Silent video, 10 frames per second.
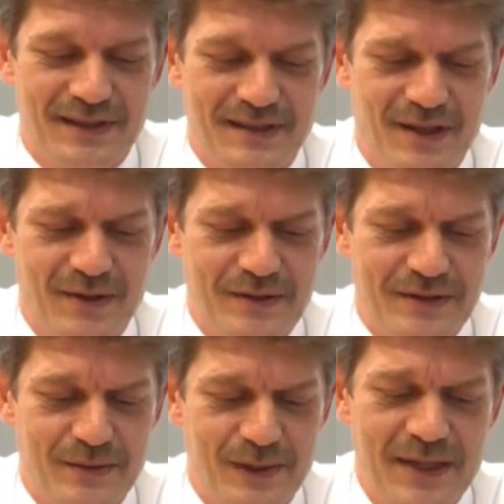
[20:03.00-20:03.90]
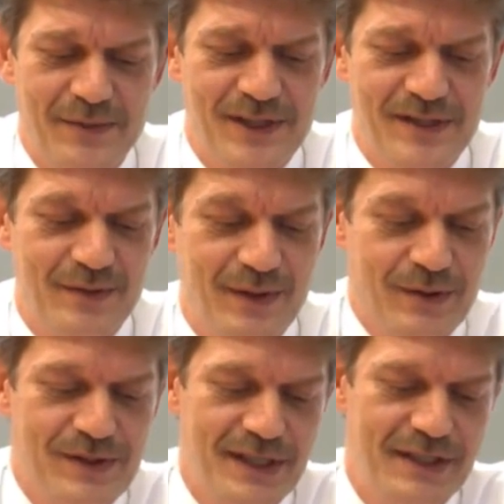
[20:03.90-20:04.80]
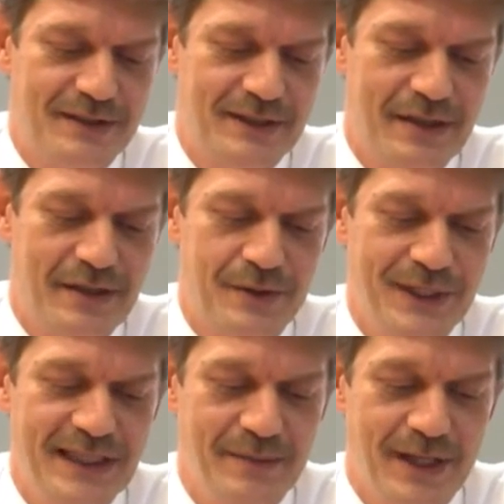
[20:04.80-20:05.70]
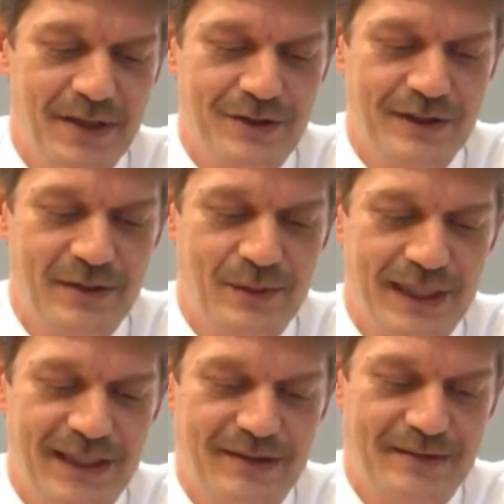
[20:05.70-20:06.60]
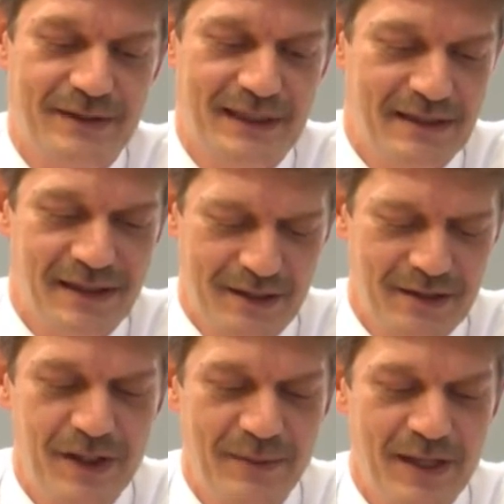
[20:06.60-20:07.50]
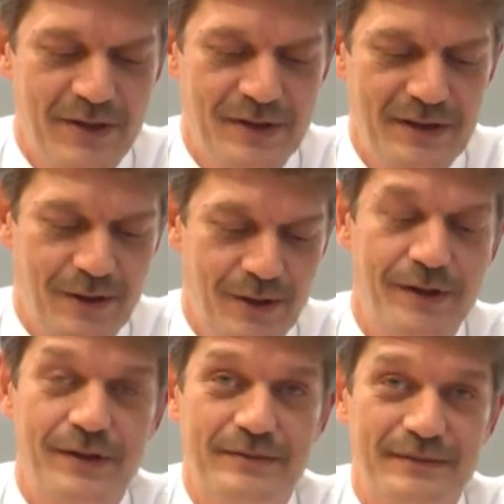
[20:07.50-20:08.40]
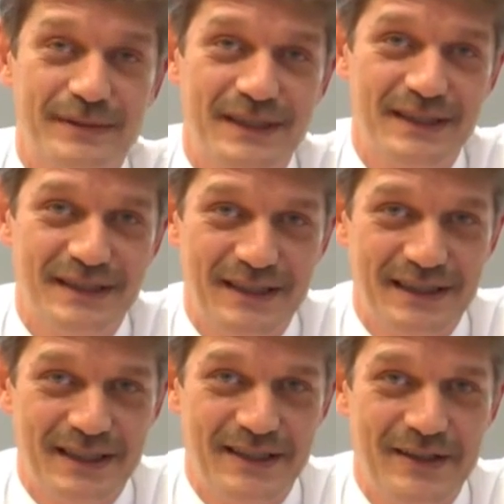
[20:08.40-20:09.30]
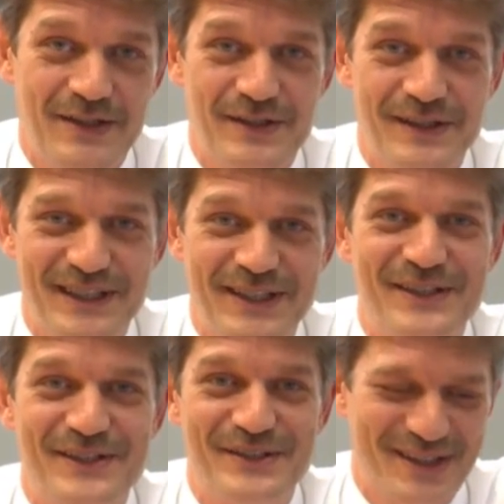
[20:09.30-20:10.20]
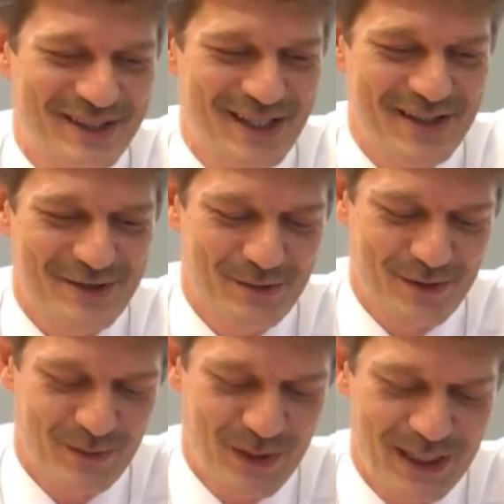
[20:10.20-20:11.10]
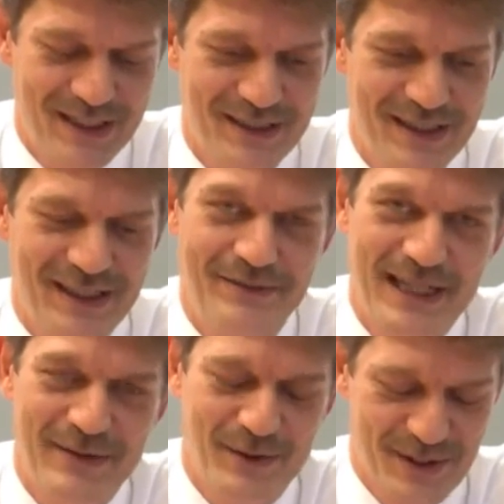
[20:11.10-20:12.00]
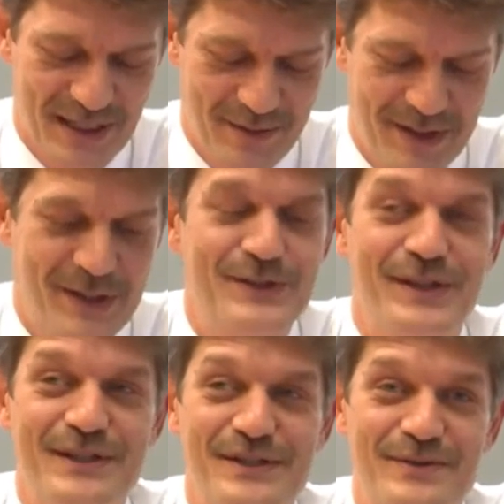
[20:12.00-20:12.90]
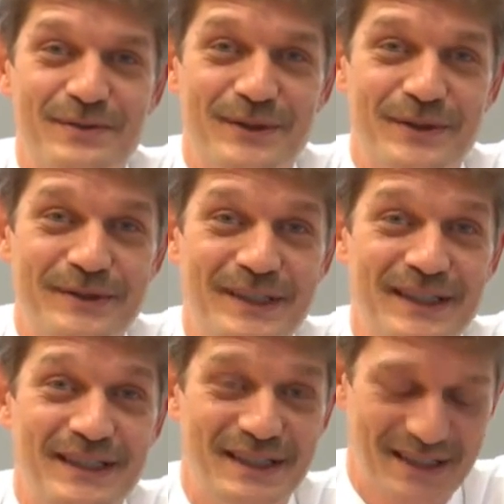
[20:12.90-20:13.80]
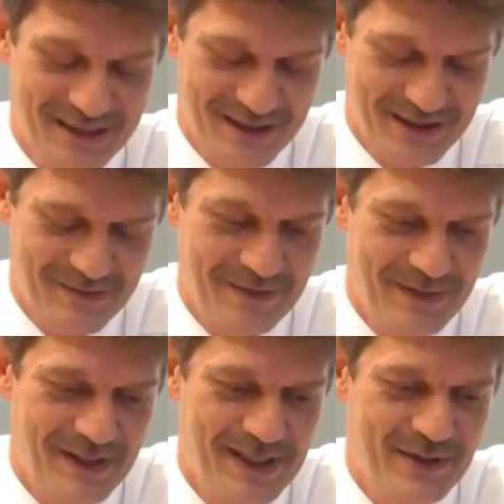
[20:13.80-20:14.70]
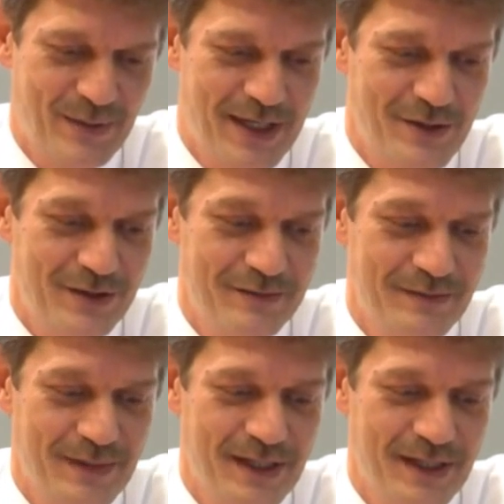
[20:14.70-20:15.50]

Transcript: Now, what happens if we consider a three-dimensional week, uh, three-dimensional Earth? And this indeed is the task of the week, and i give you some assistance for um, this question.